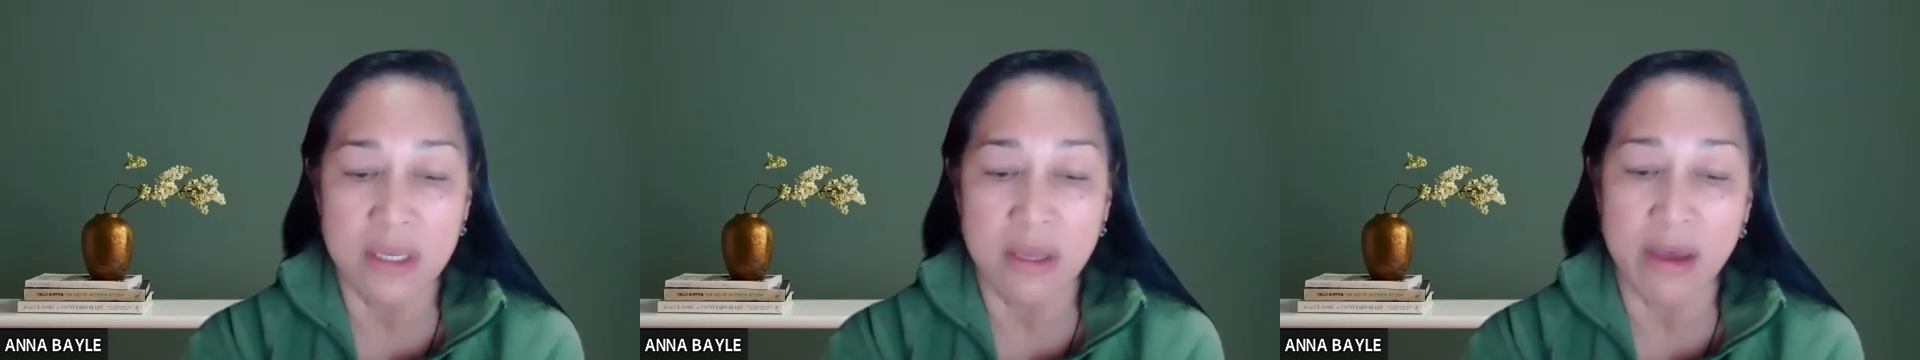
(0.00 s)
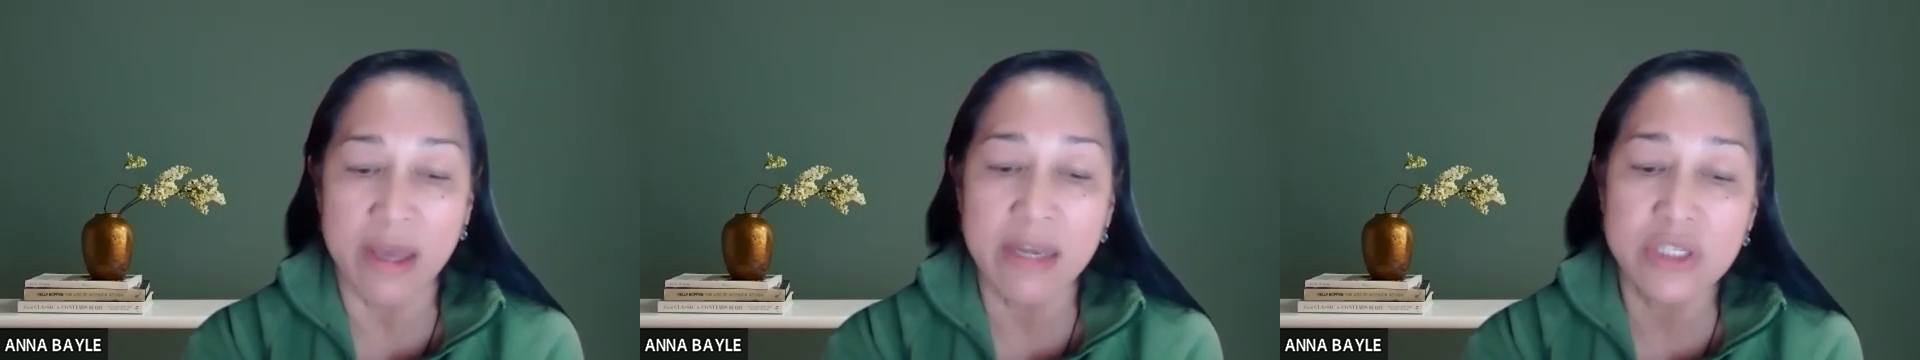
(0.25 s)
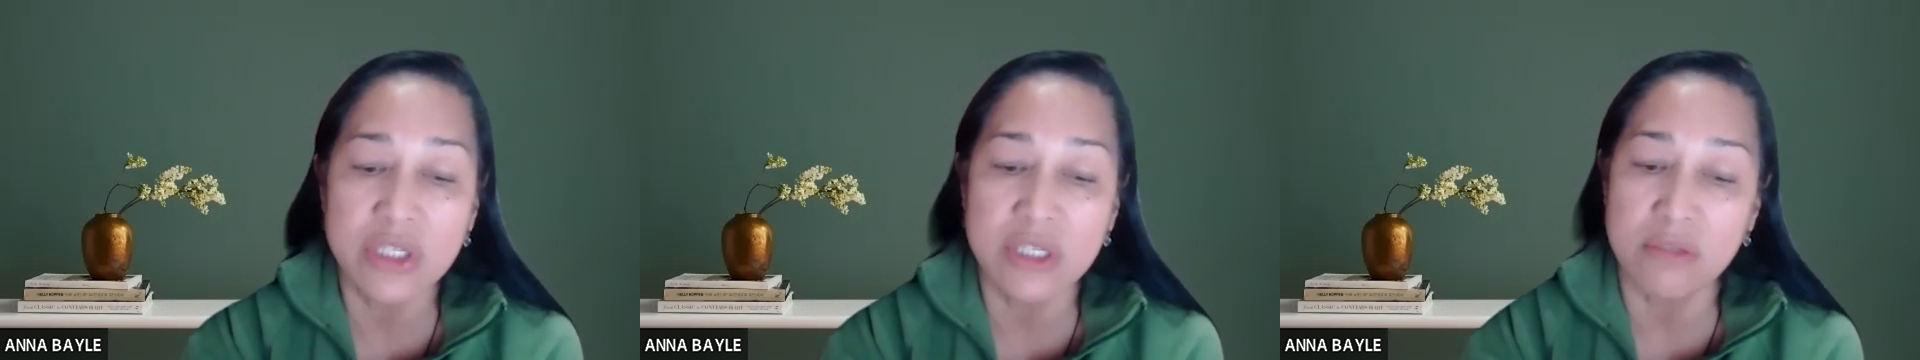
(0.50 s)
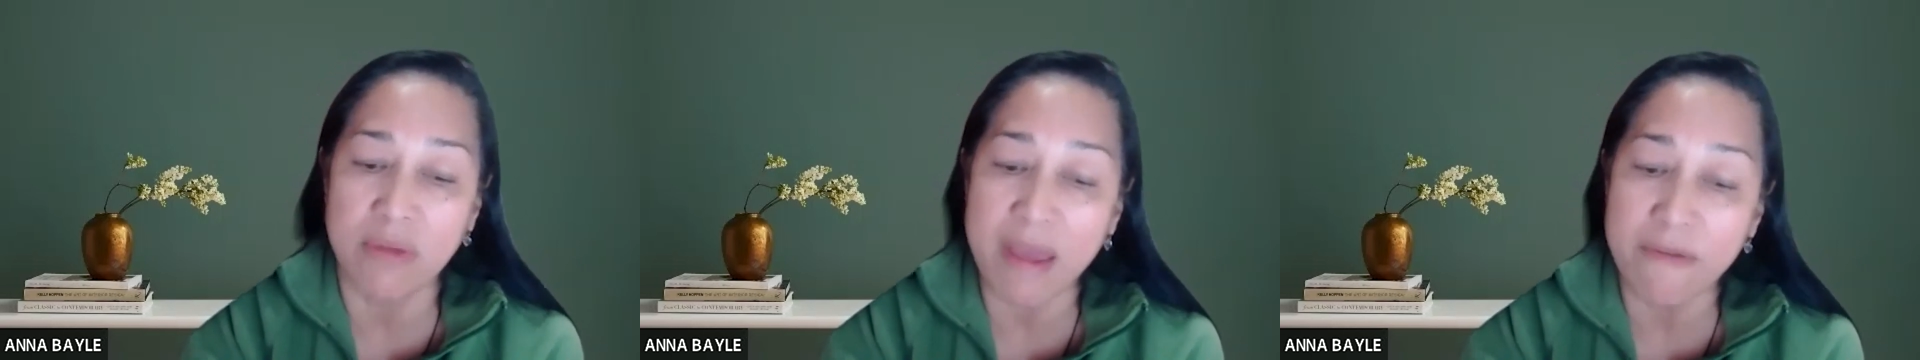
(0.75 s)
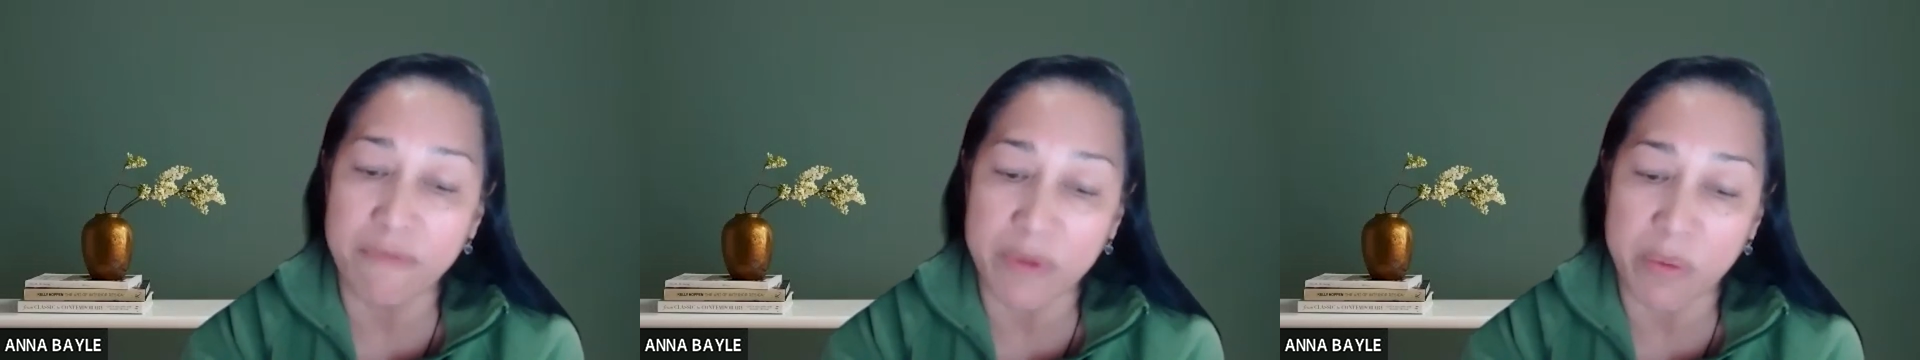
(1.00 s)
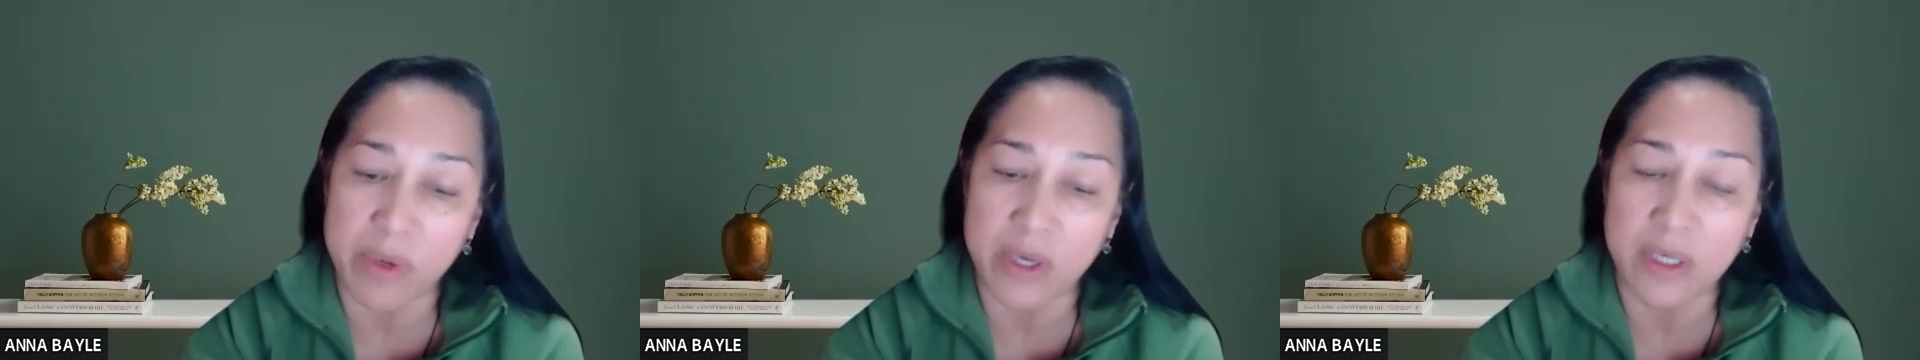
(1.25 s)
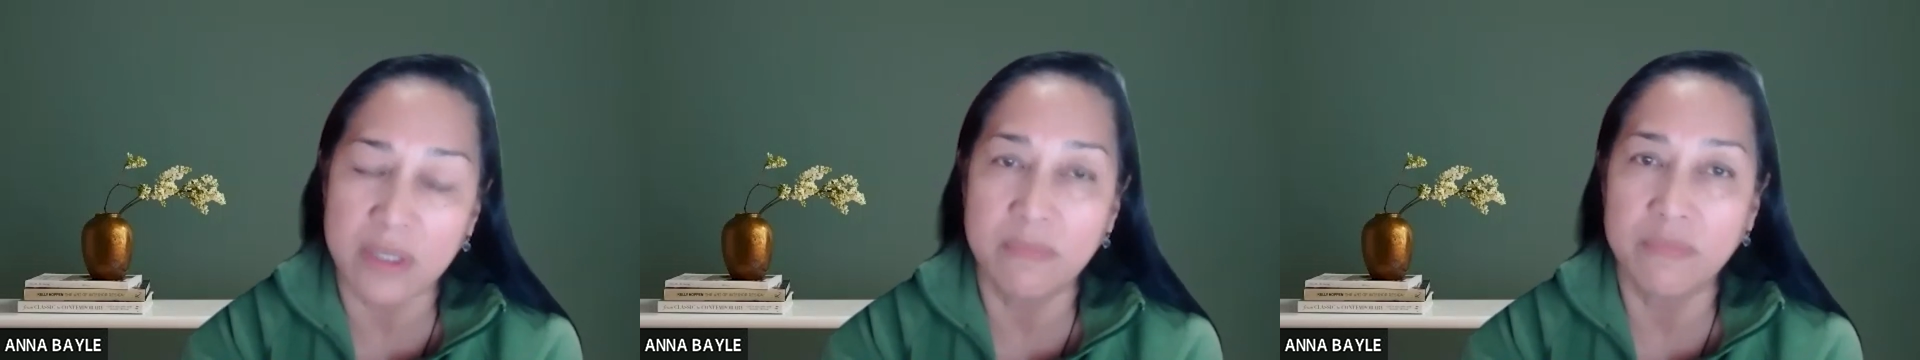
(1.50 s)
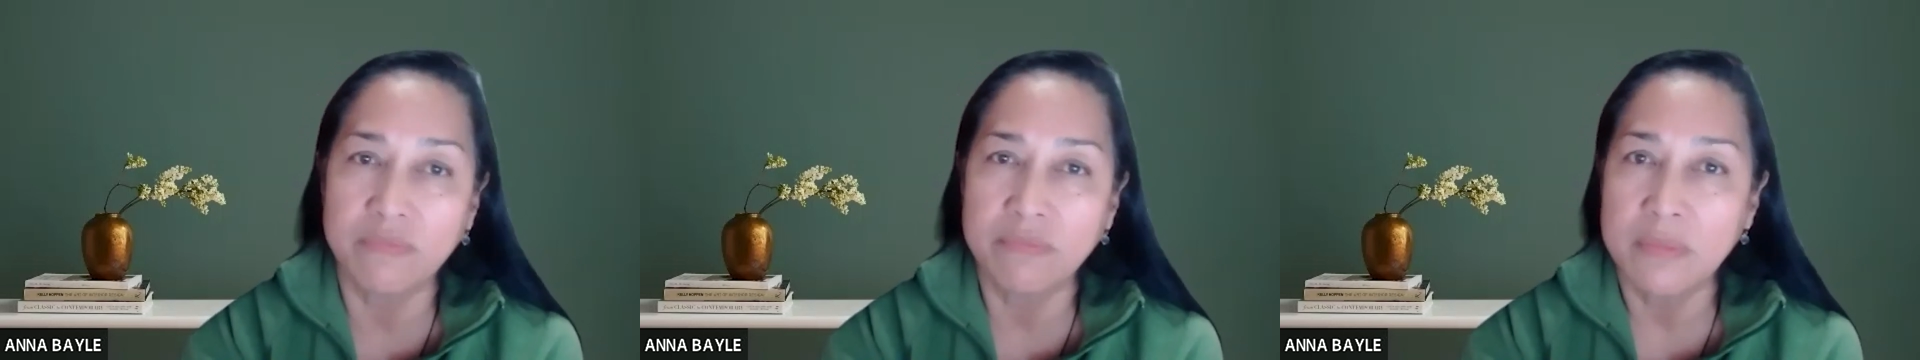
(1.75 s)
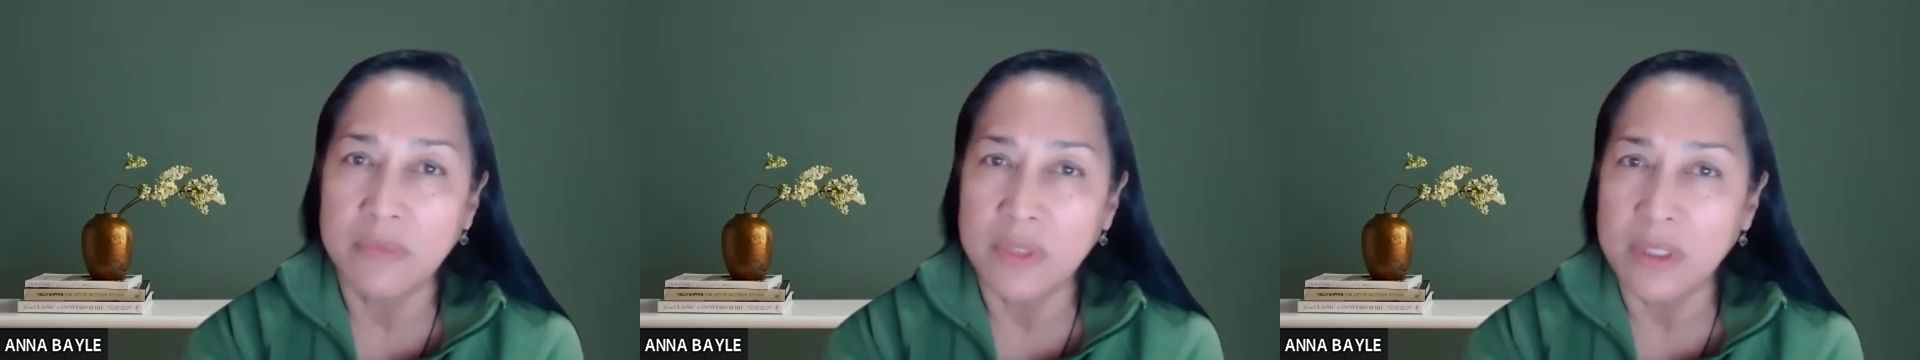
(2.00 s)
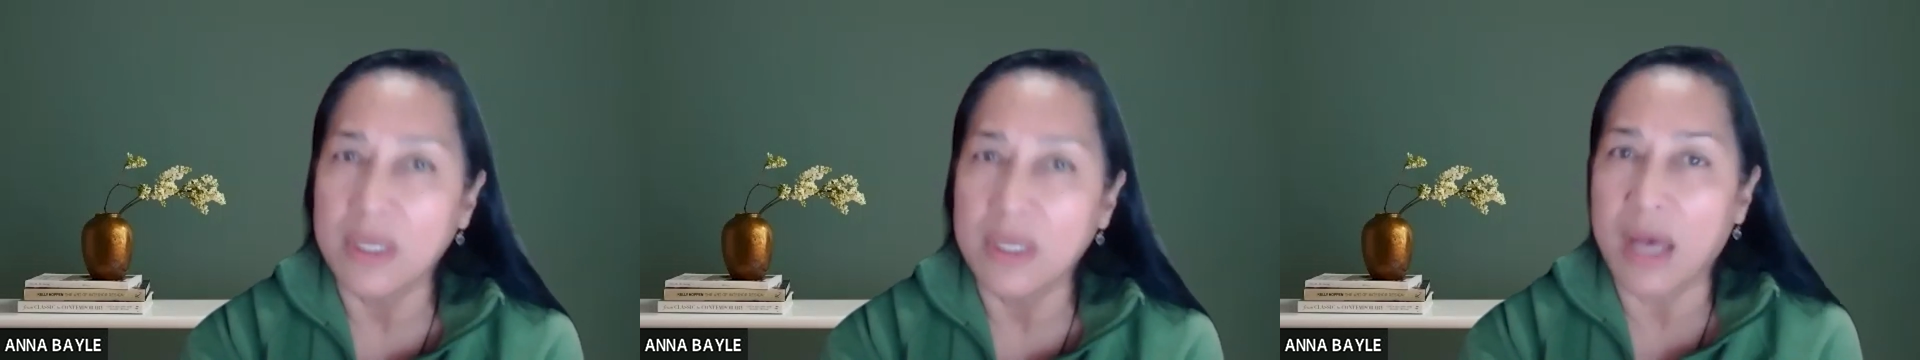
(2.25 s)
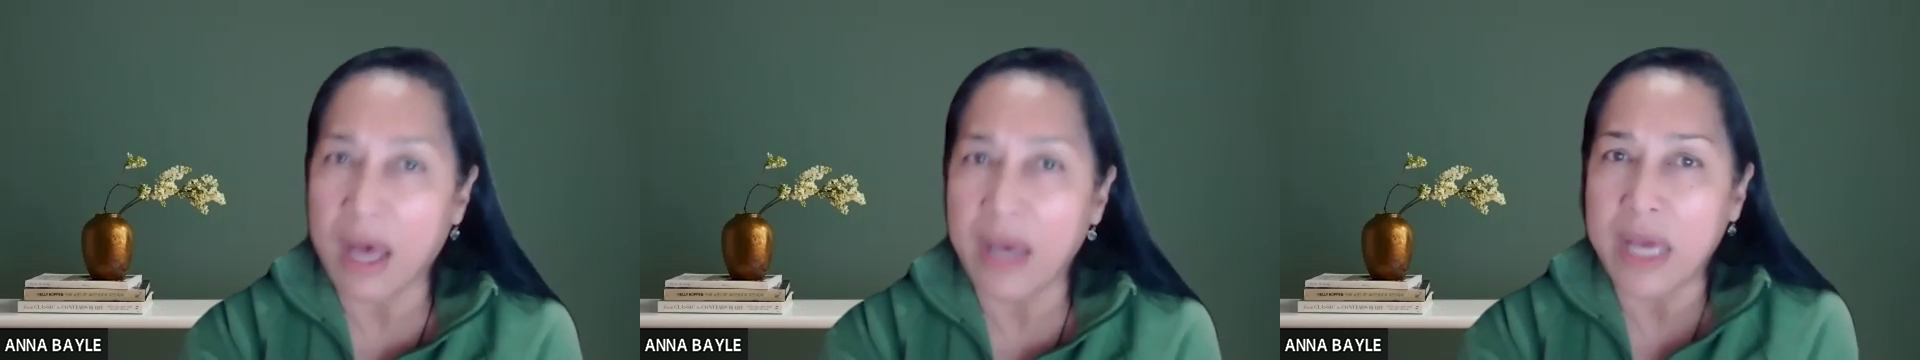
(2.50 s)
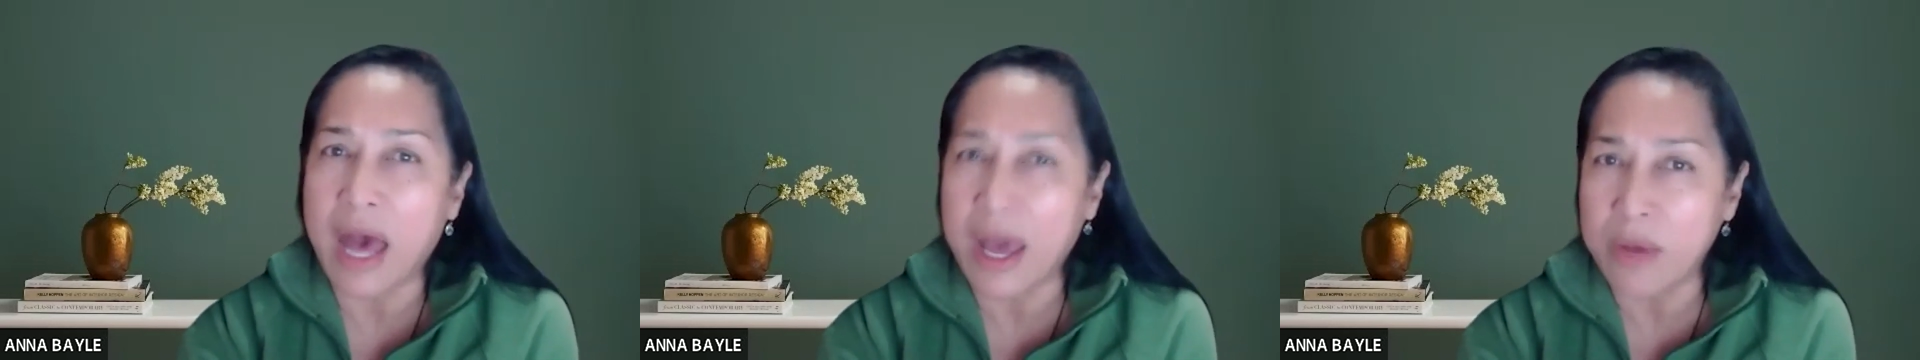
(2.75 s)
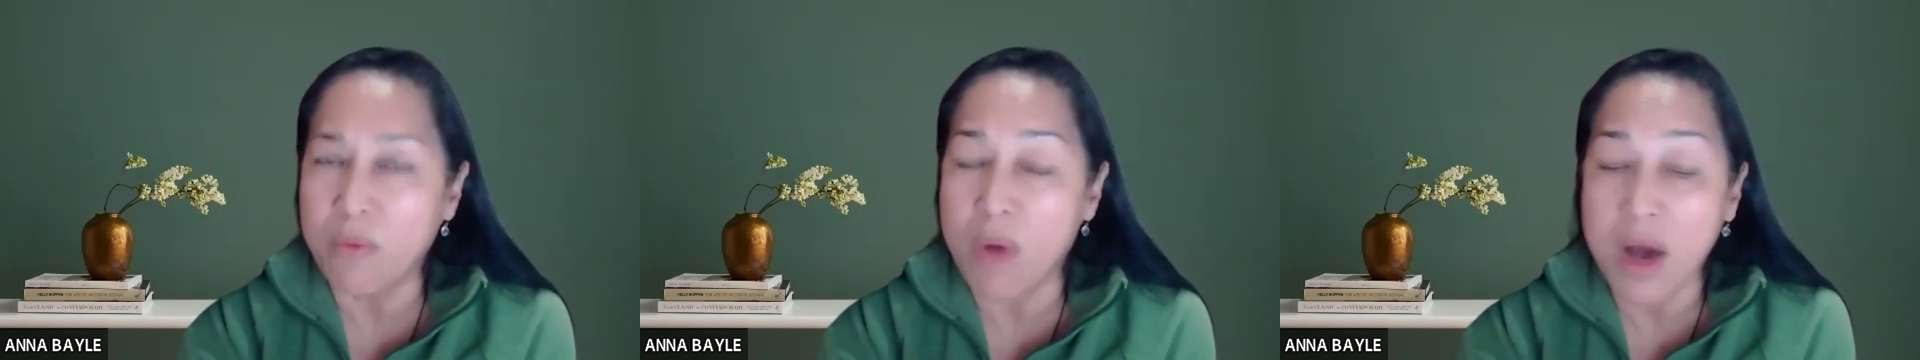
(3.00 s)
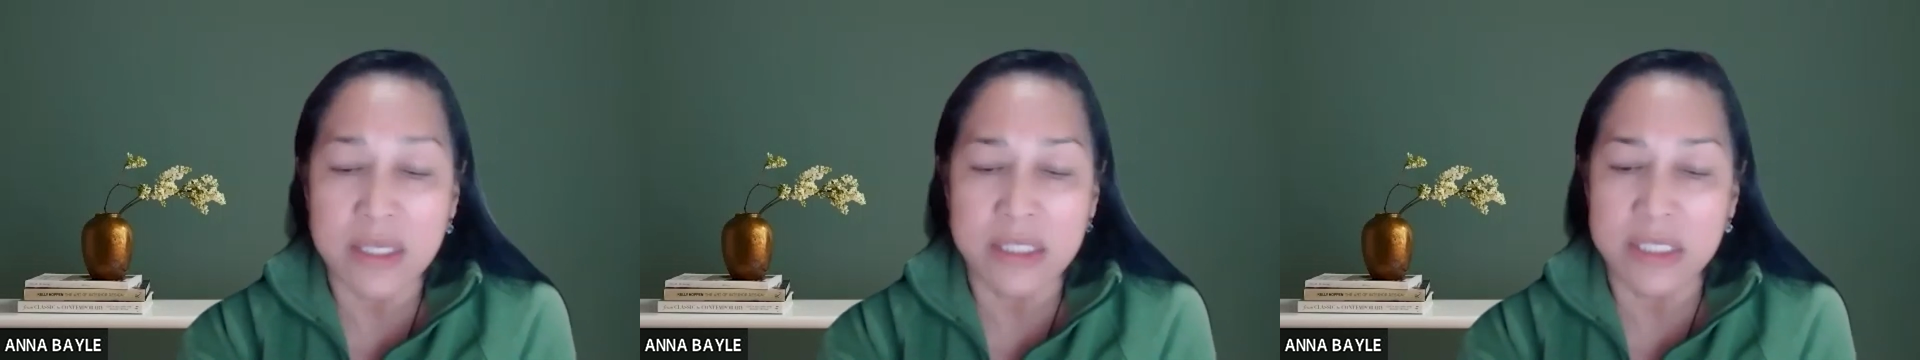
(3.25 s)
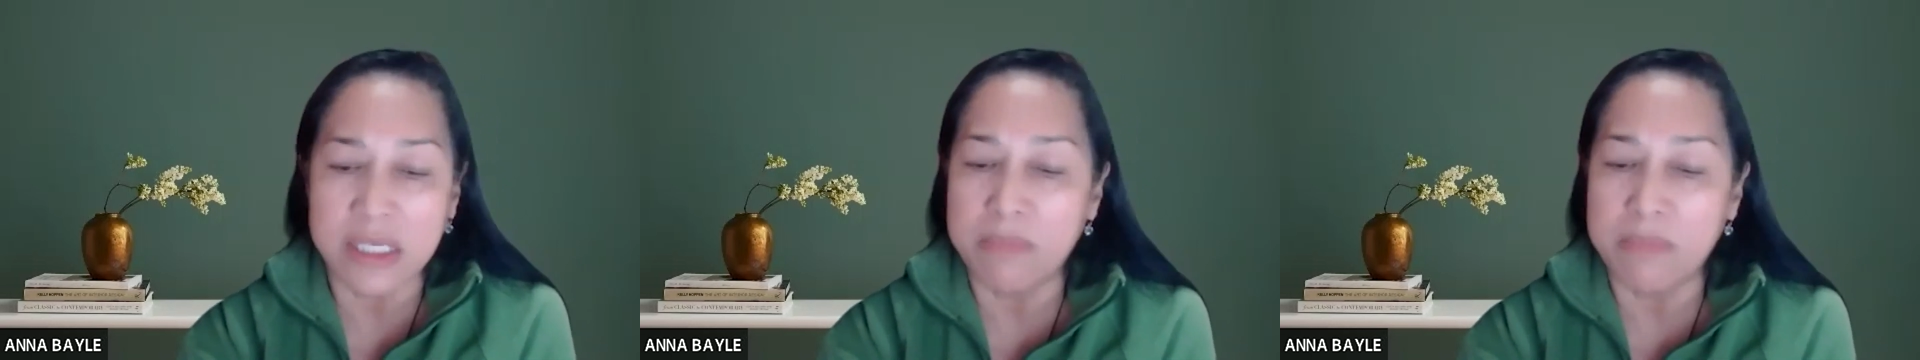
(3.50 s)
I listened to every word. I was,